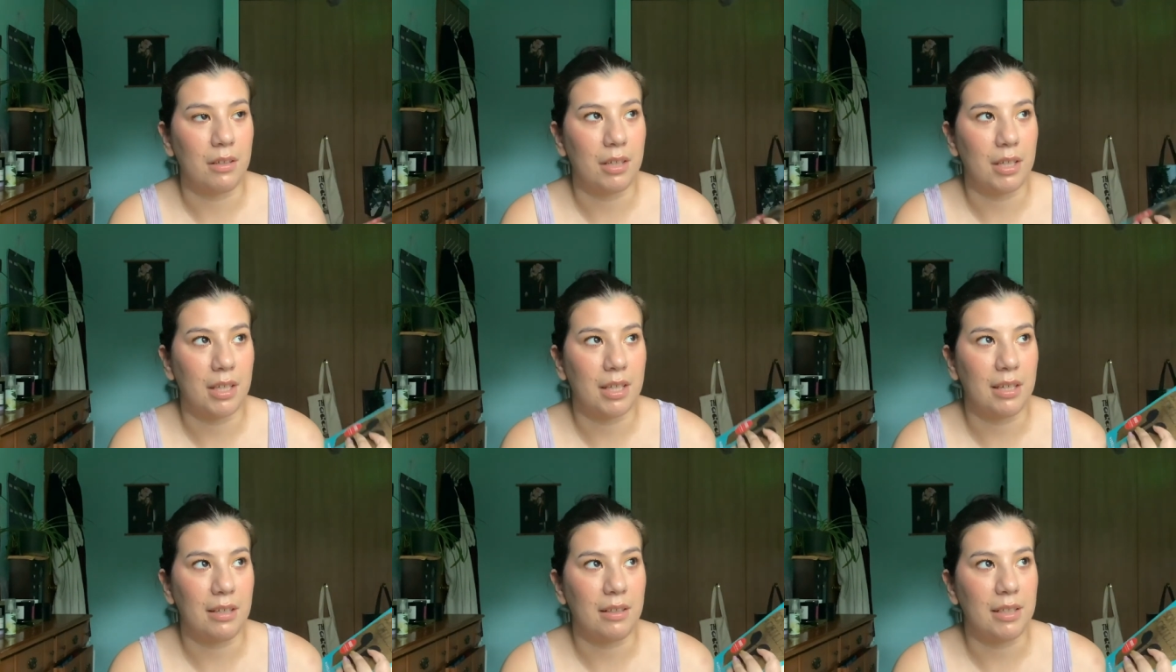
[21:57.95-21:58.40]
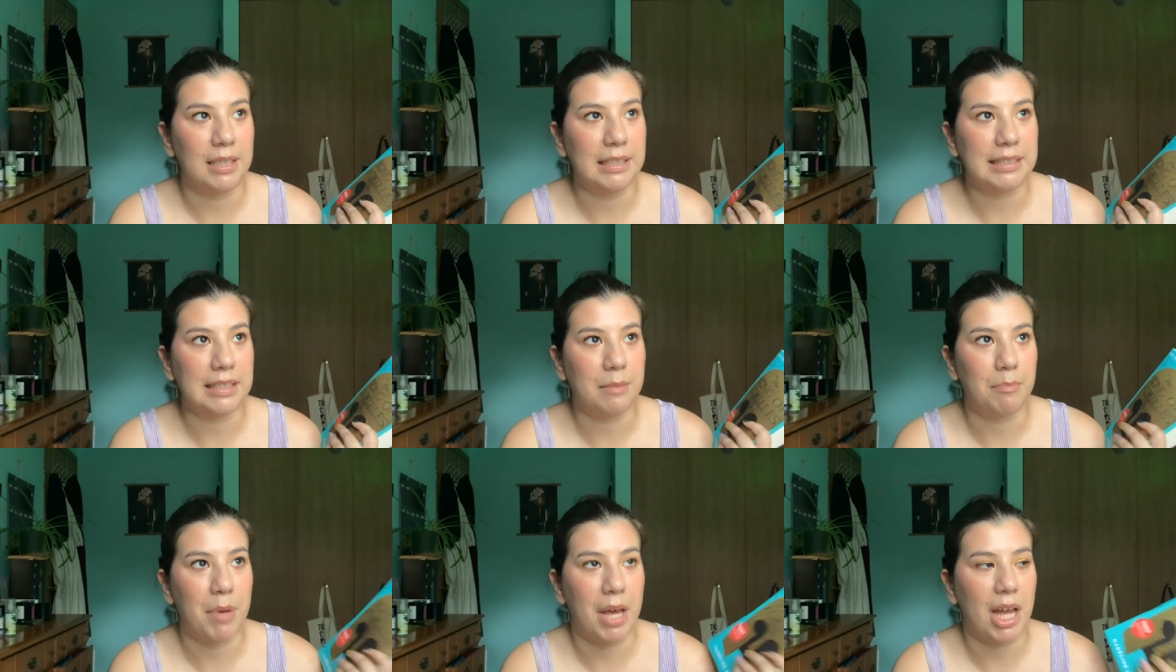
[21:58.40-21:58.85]
Achilles
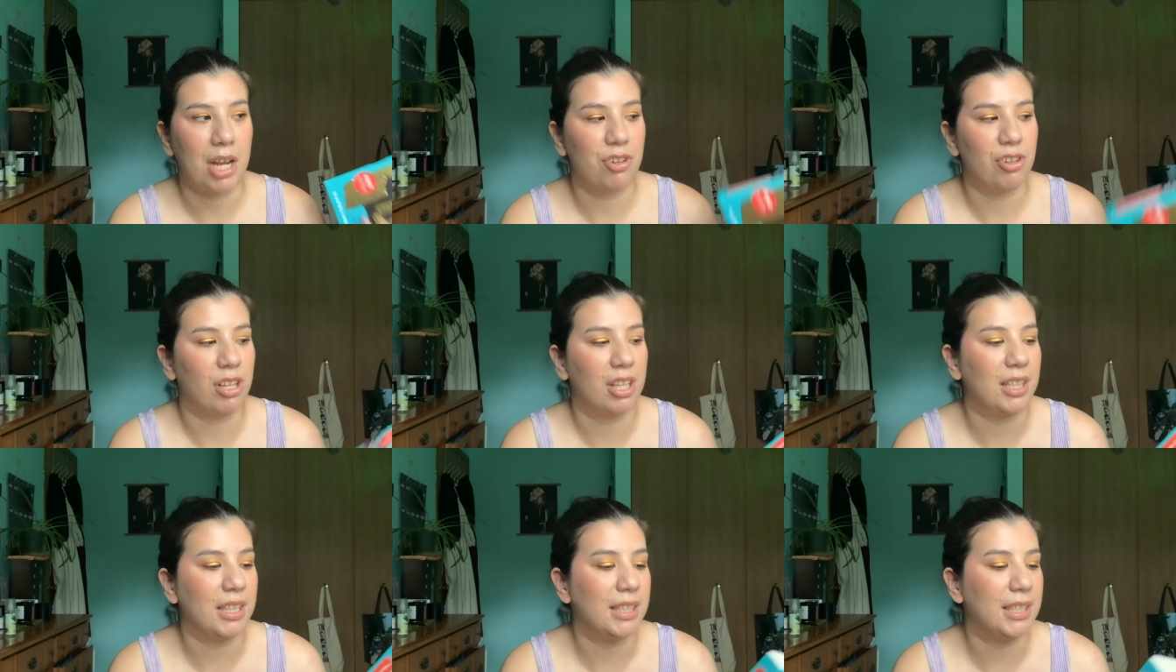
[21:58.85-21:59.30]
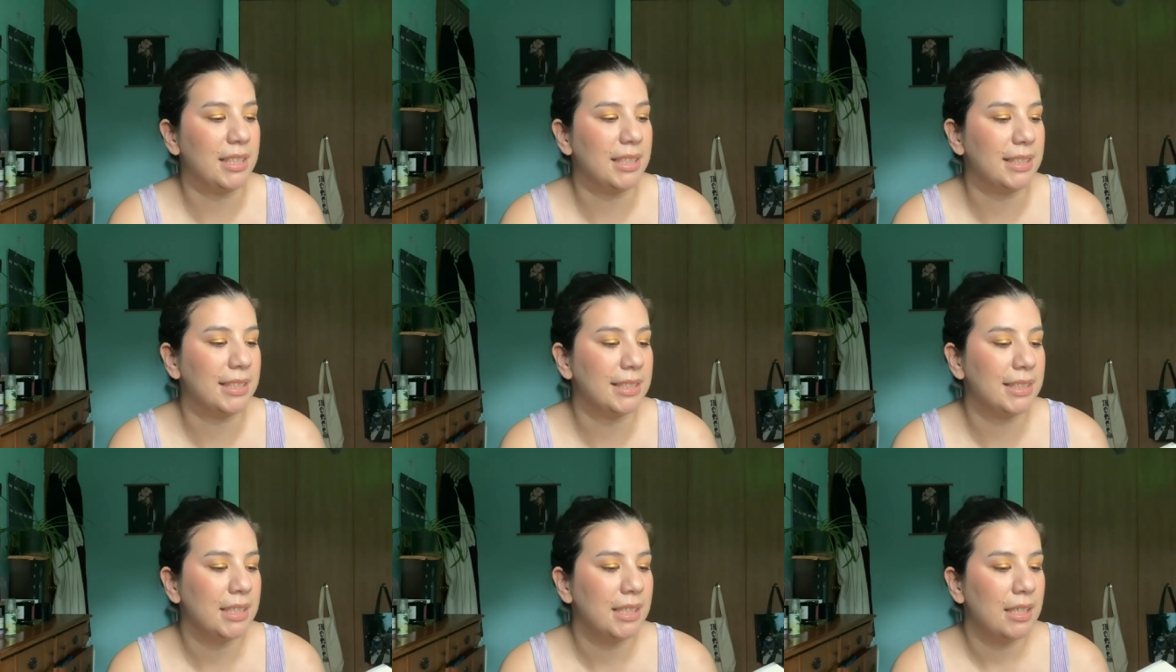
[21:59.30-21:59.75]
and Patroclus,
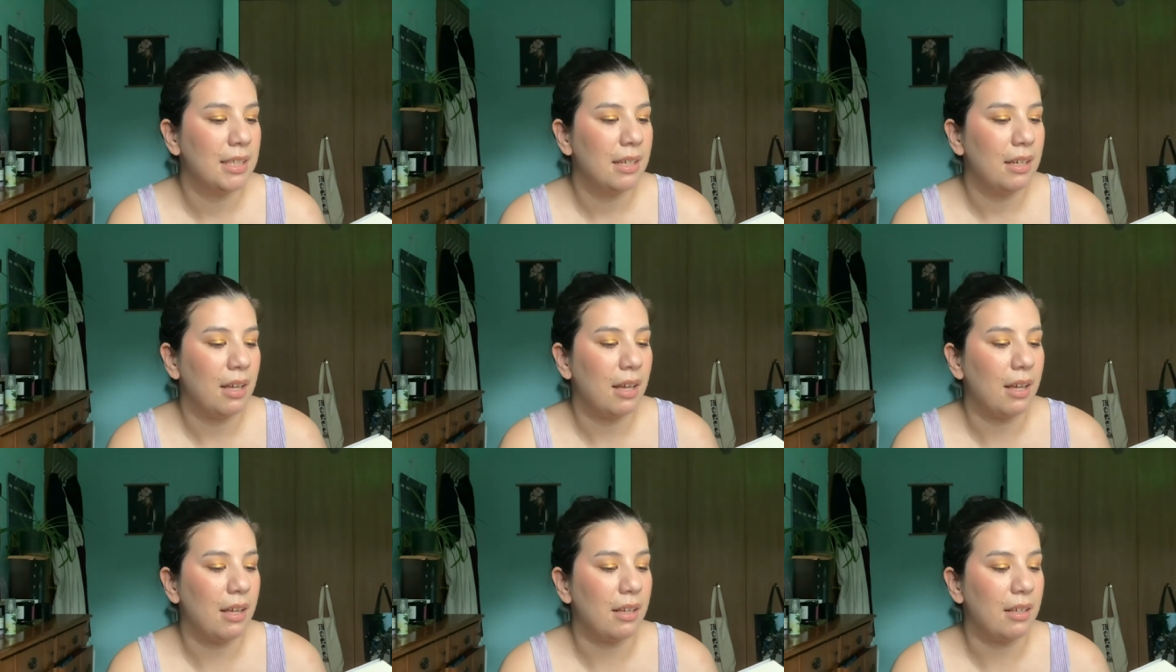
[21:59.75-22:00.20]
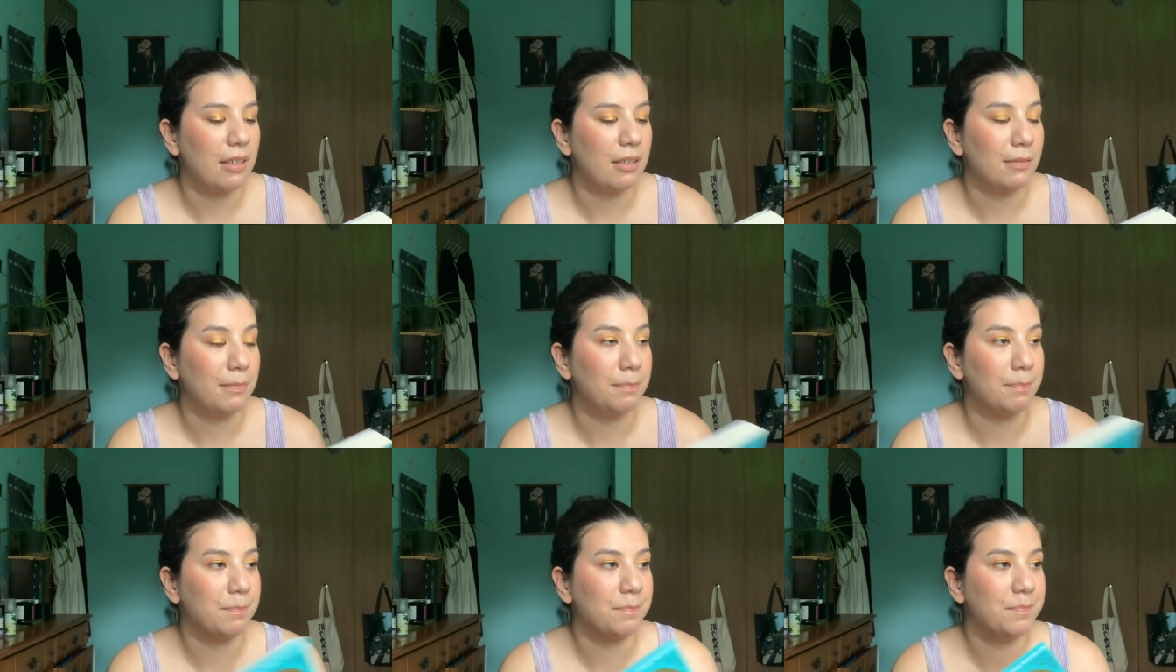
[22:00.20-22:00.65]

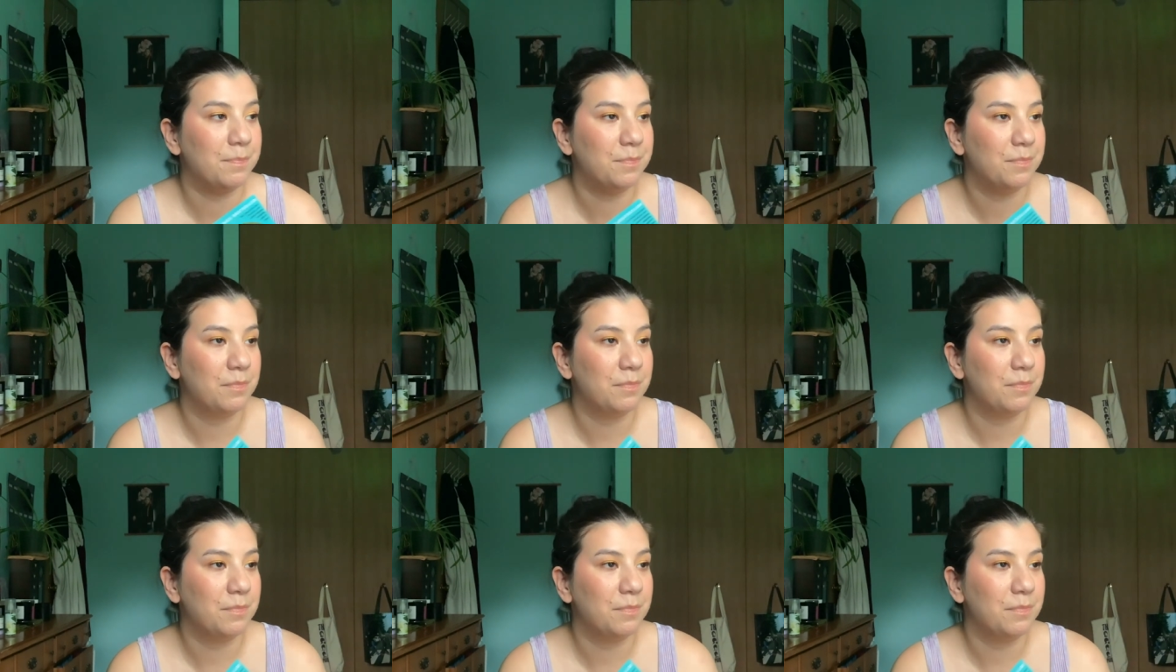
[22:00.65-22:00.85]
um,